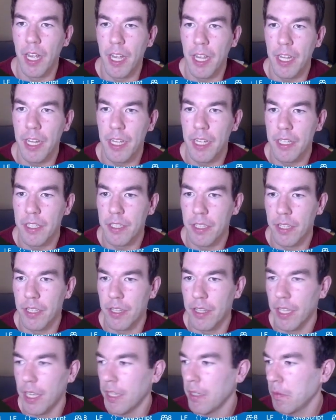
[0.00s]
And
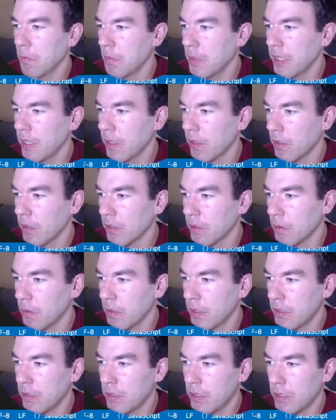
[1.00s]
then we are
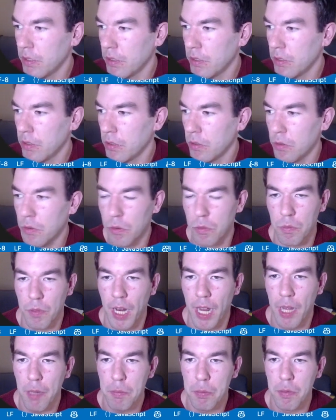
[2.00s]
going to
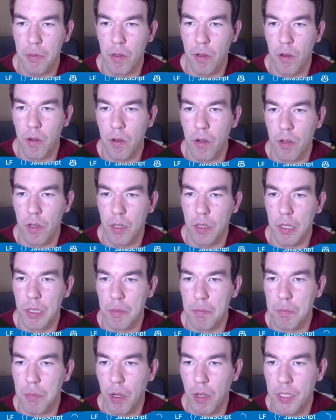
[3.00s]
wrap
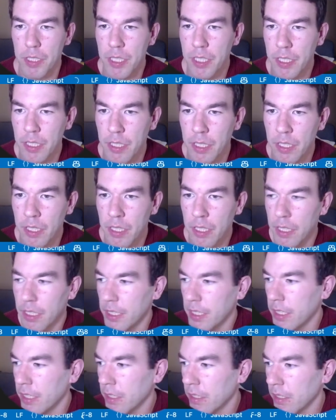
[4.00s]
our body
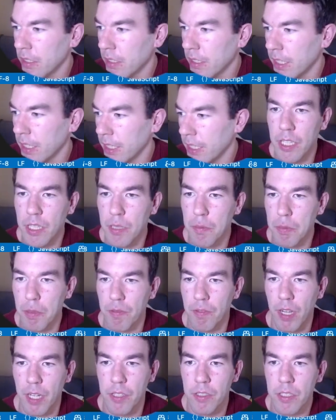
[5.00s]
here in the
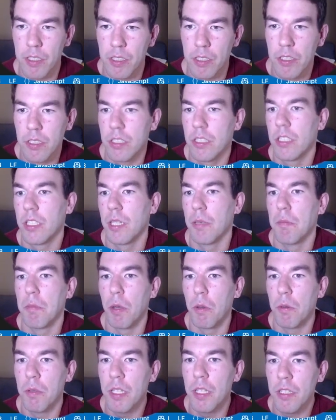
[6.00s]
providers
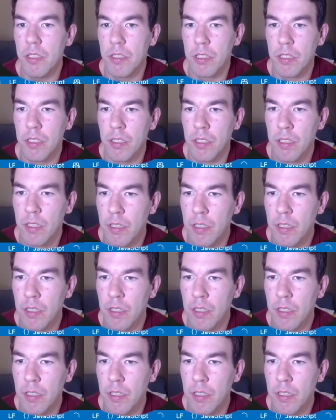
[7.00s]
component,